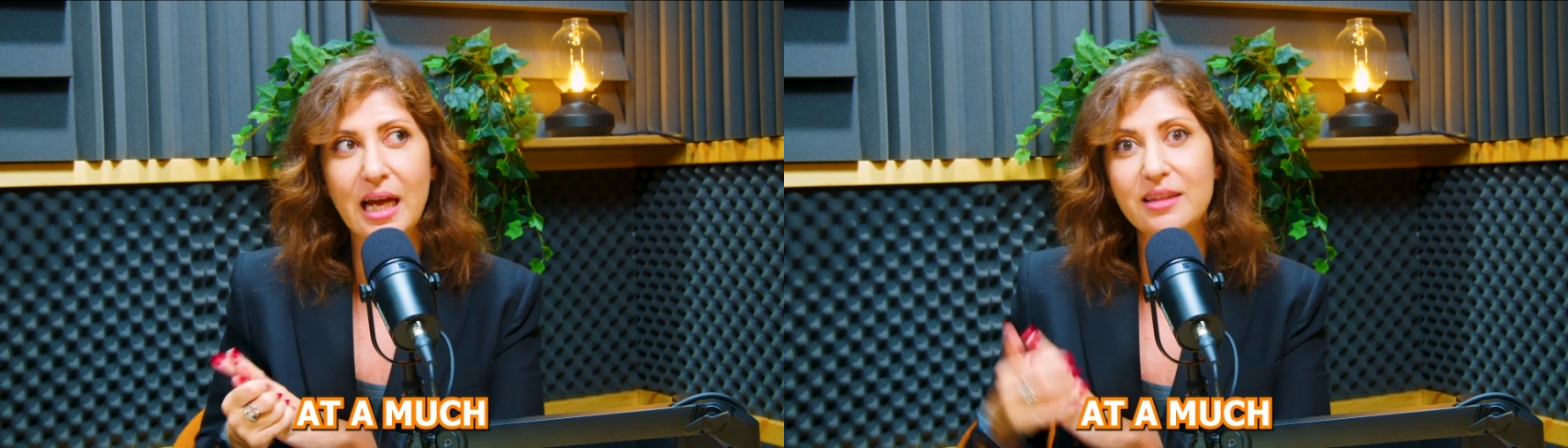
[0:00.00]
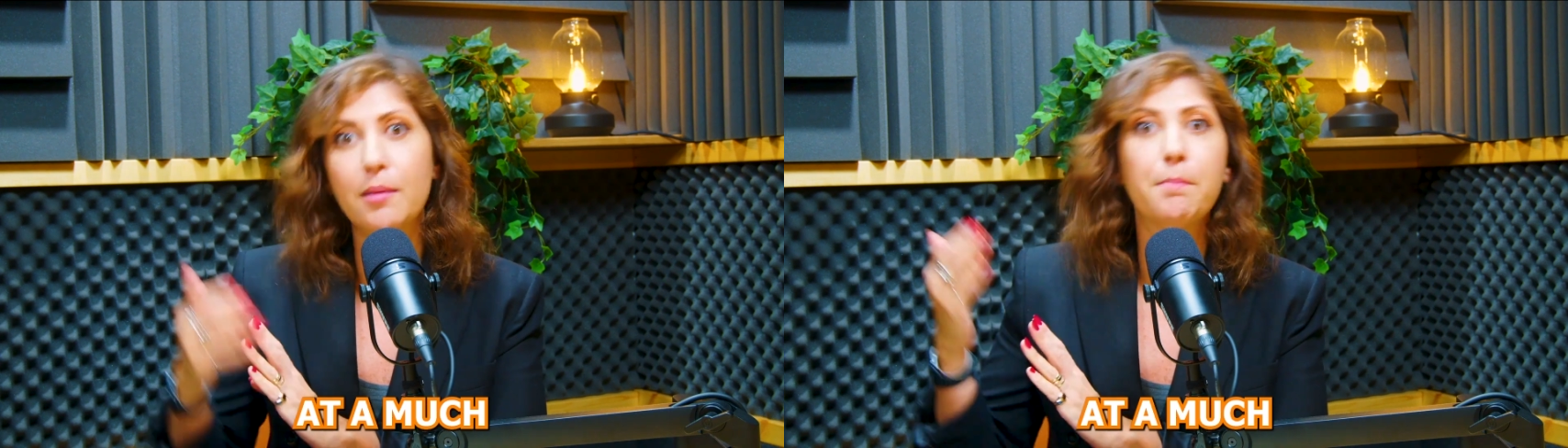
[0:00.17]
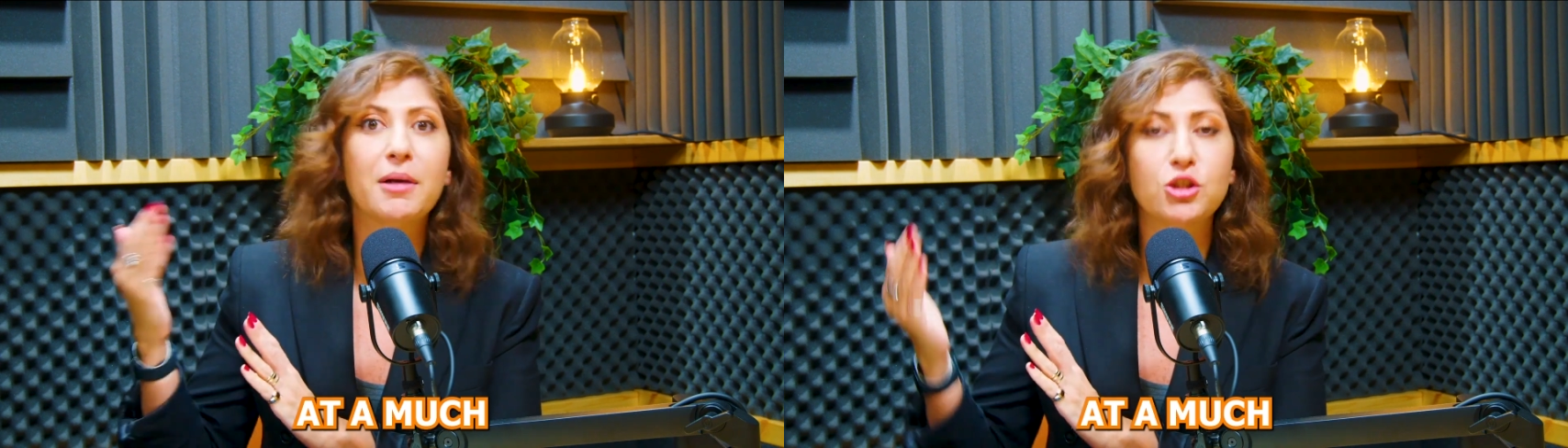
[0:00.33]
at
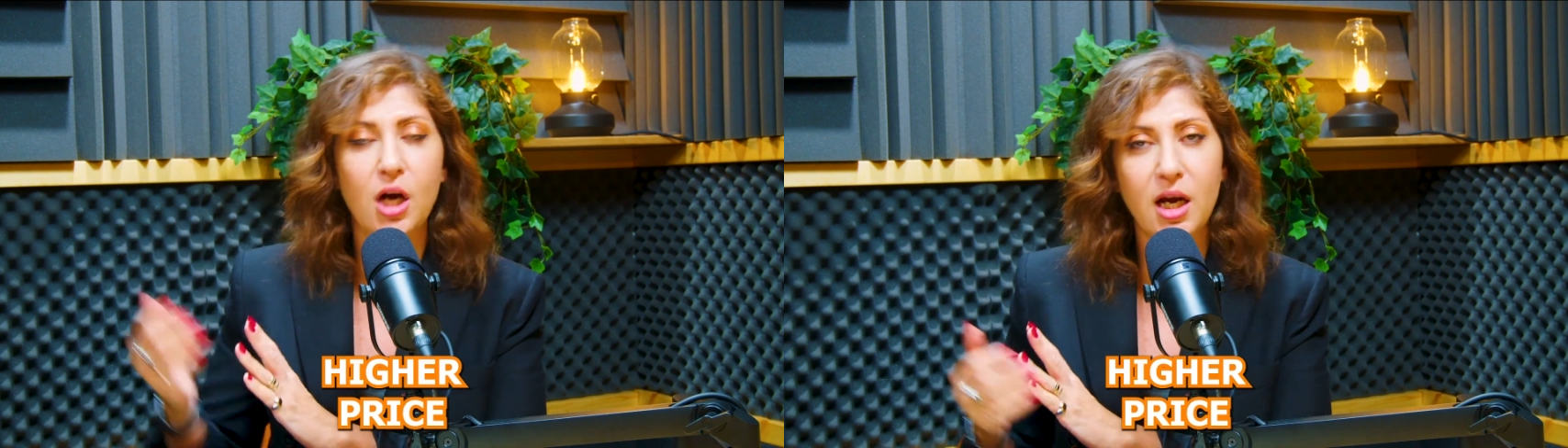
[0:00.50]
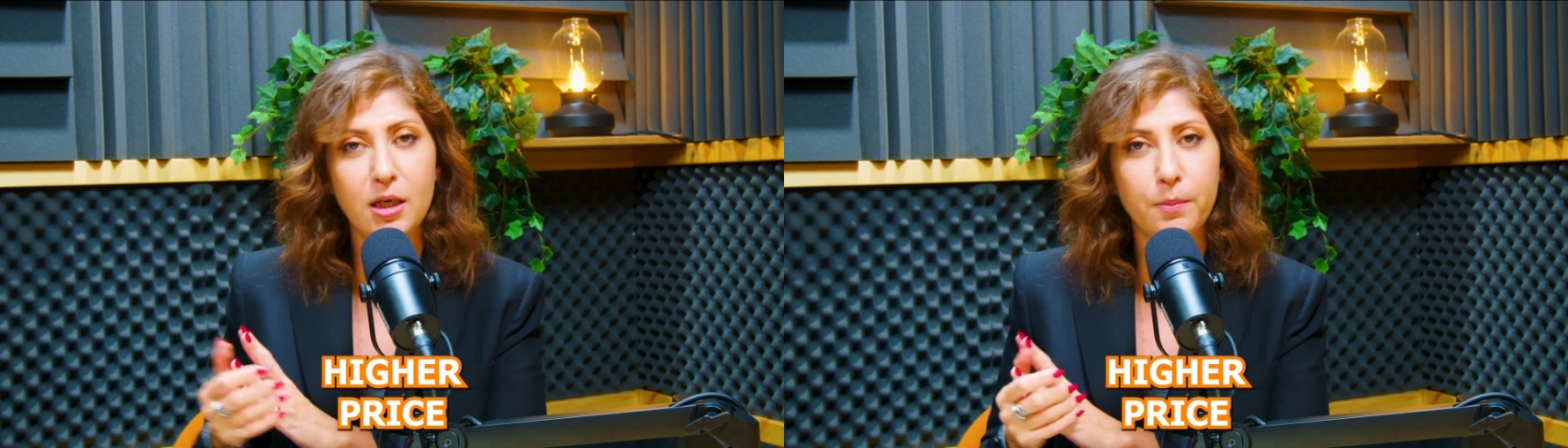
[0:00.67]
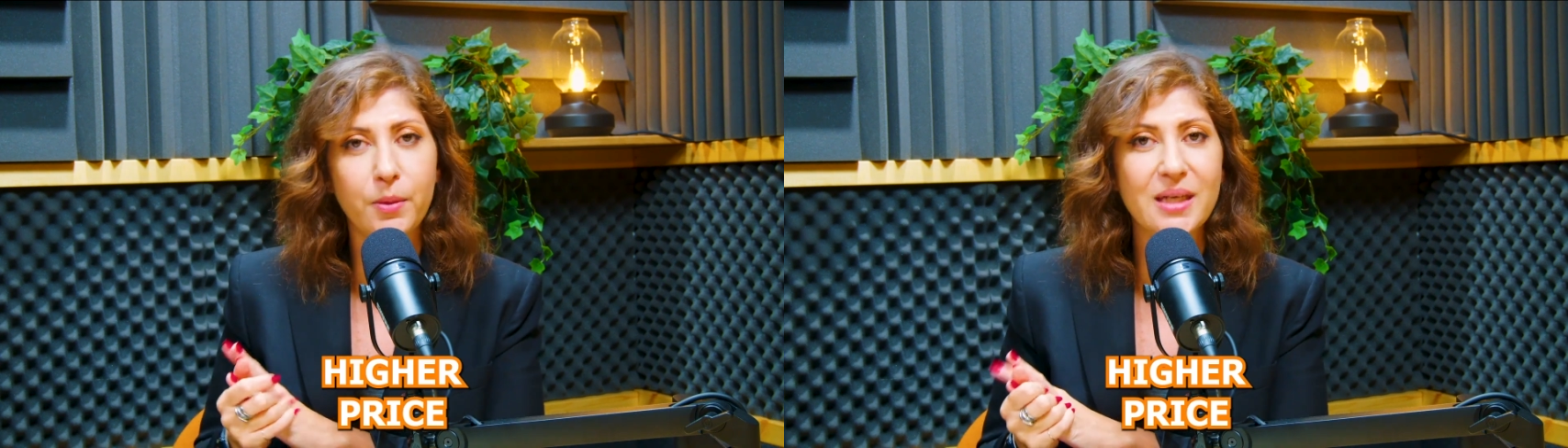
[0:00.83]
a much
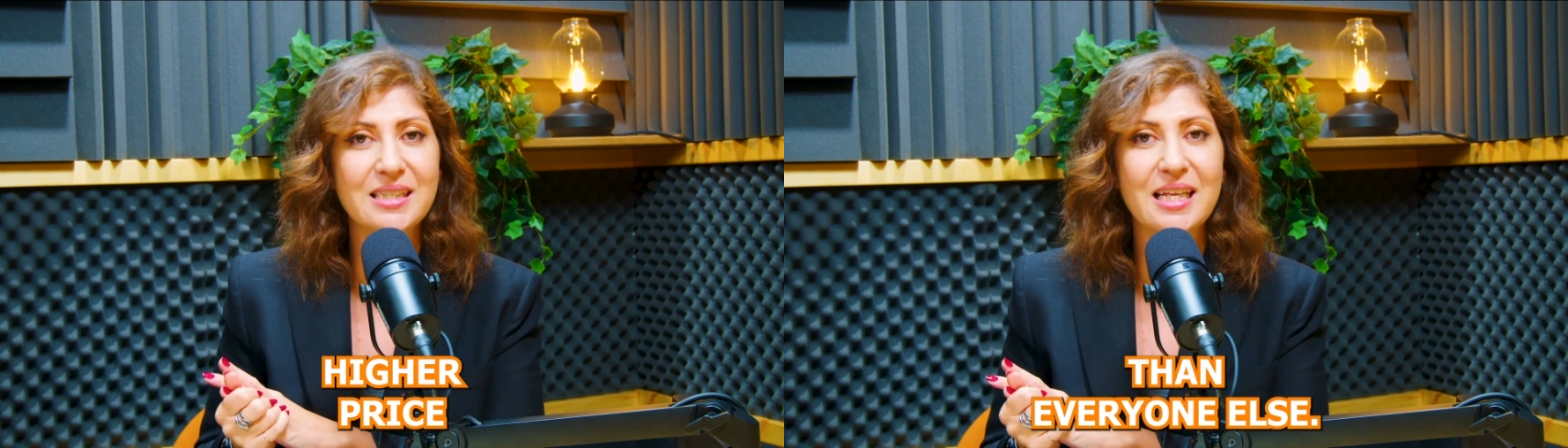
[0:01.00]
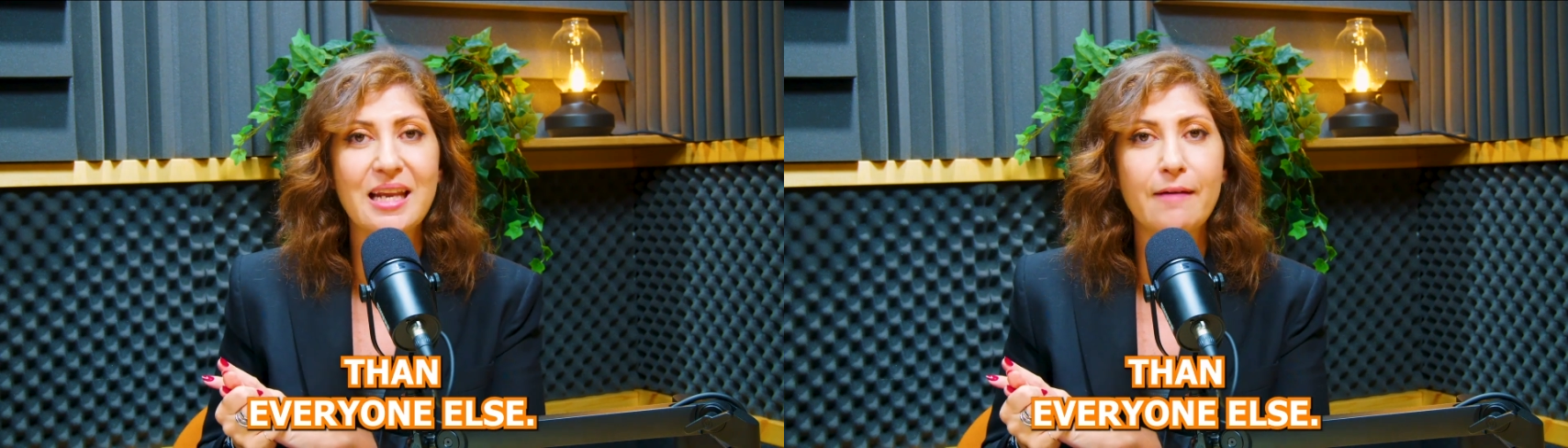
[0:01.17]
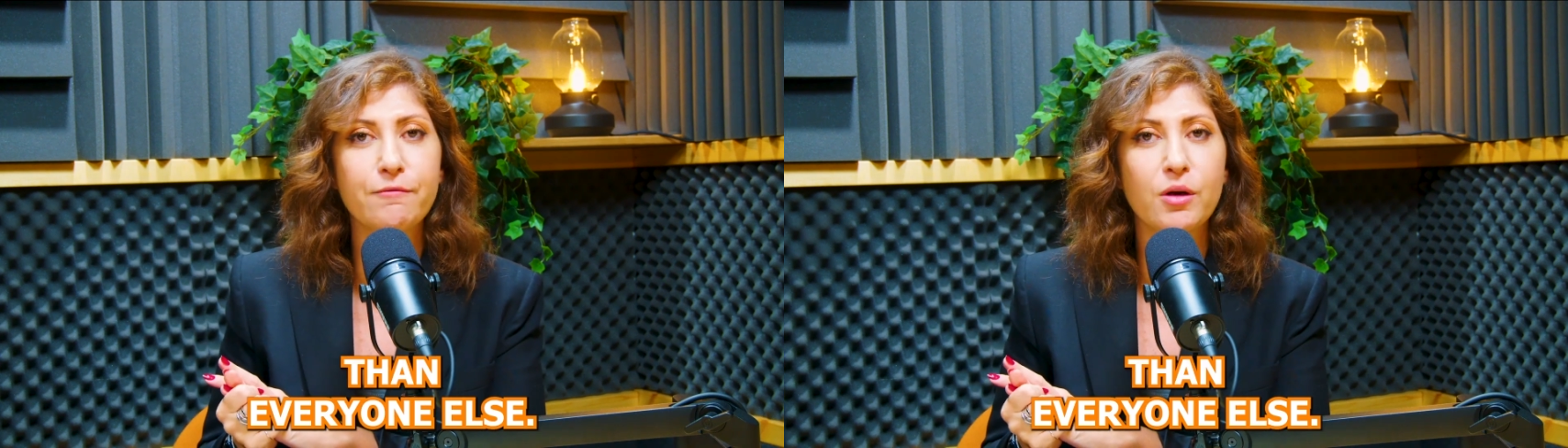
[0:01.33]
higher price
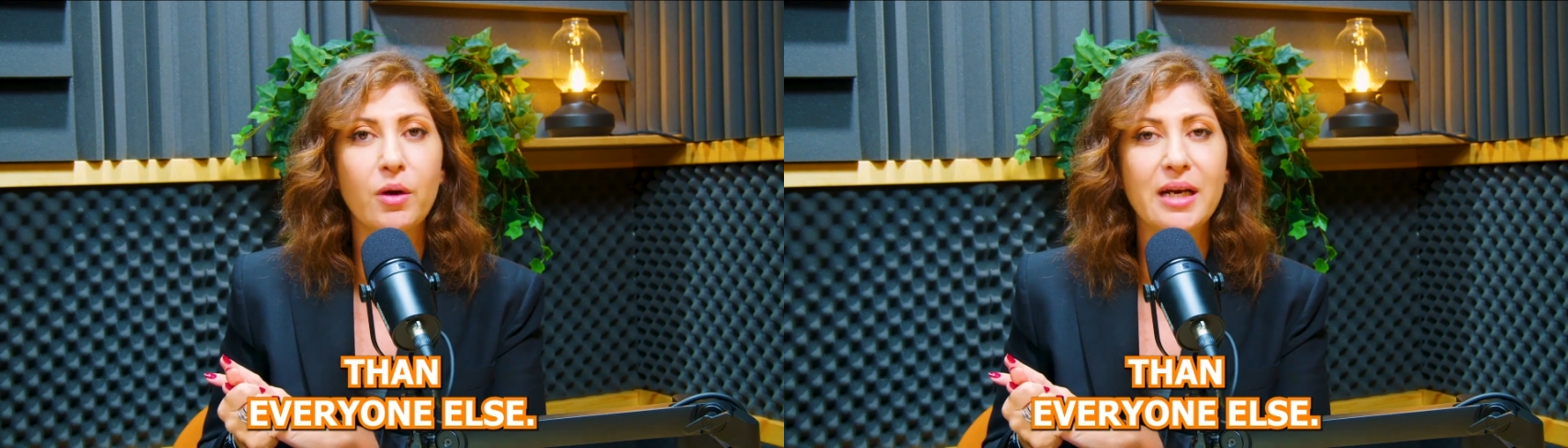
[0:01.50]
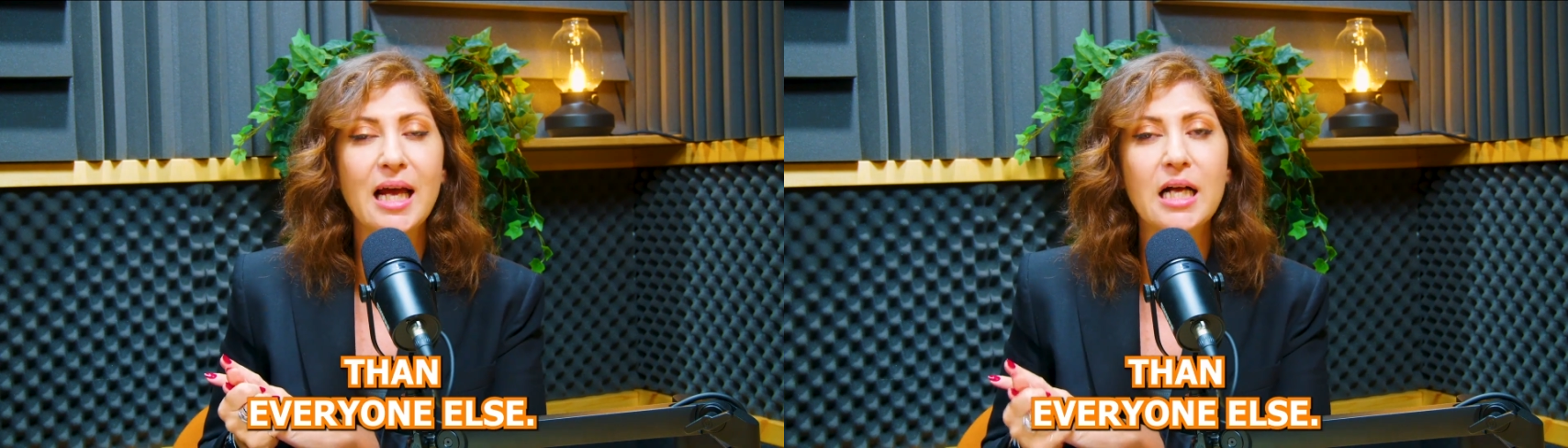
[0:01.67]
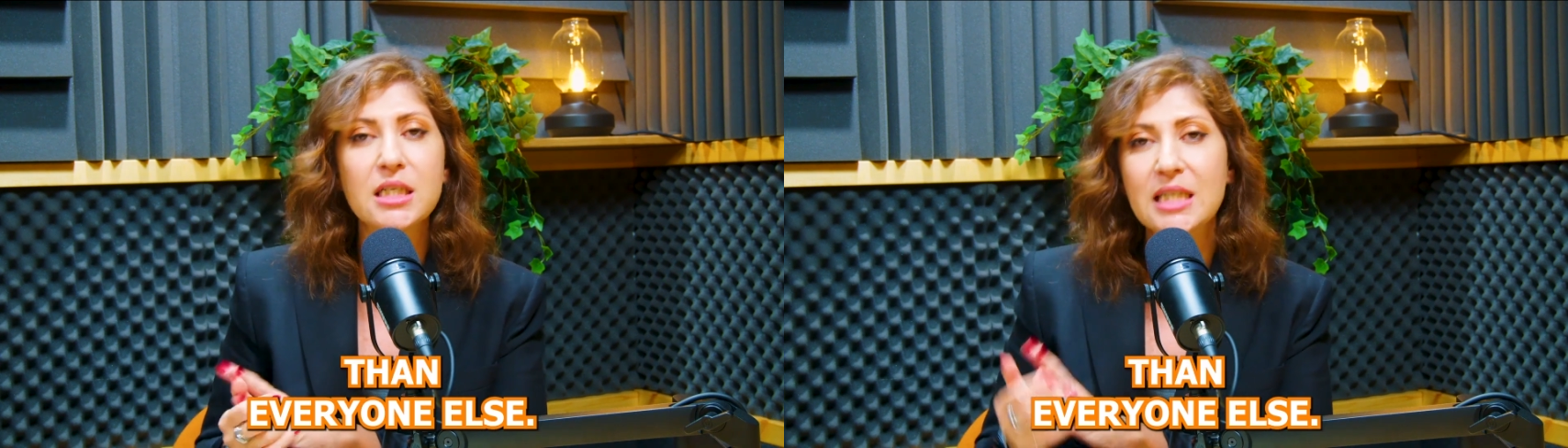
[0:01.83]
than everyone
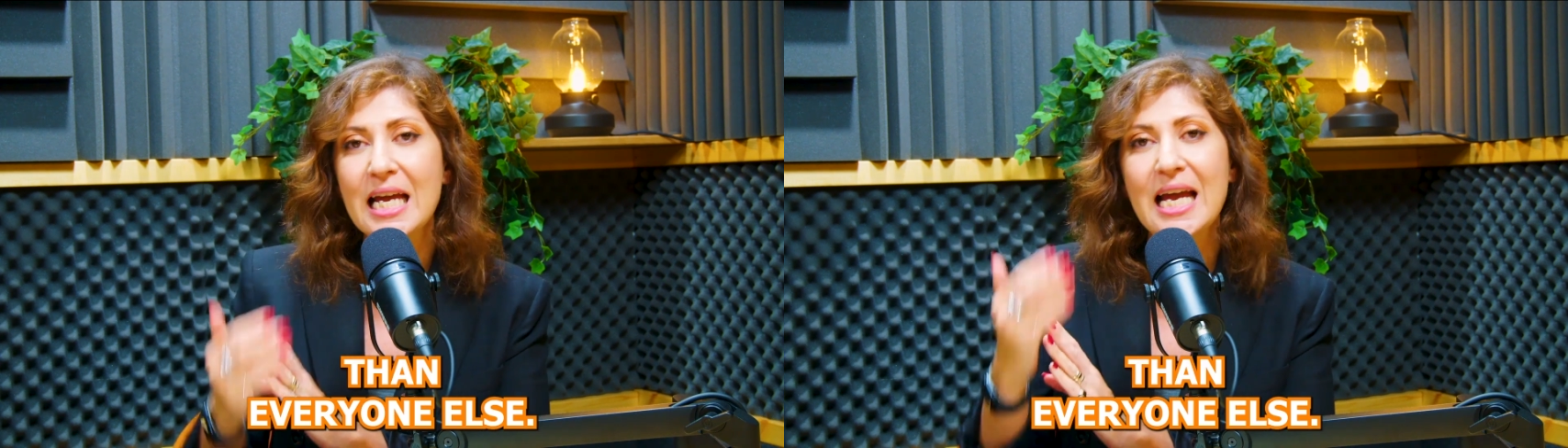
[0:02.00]
else,